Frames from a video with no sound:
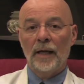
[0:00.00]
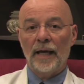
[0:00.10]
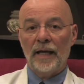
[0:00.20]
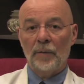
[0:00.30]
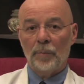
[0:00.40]

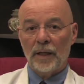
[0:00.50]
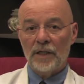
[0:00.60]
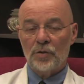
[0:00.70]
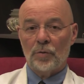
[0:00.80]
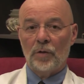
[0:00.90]
and
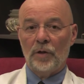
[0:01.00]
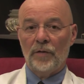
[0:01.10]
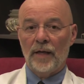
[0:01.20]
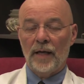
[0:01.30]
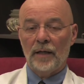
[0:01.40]
plays a role in
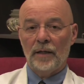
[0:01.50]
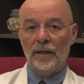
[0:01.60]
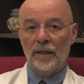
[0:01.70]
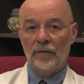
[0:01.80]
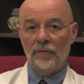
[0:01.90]
that
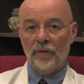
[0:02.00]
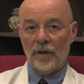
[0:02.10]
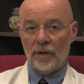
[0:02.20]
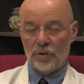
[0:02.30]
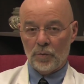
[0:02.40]
in
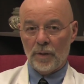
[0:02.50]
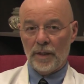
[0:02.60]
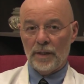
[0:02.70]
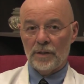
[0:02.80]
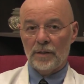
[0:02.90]
various
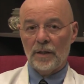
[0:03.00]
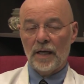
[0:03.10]
ways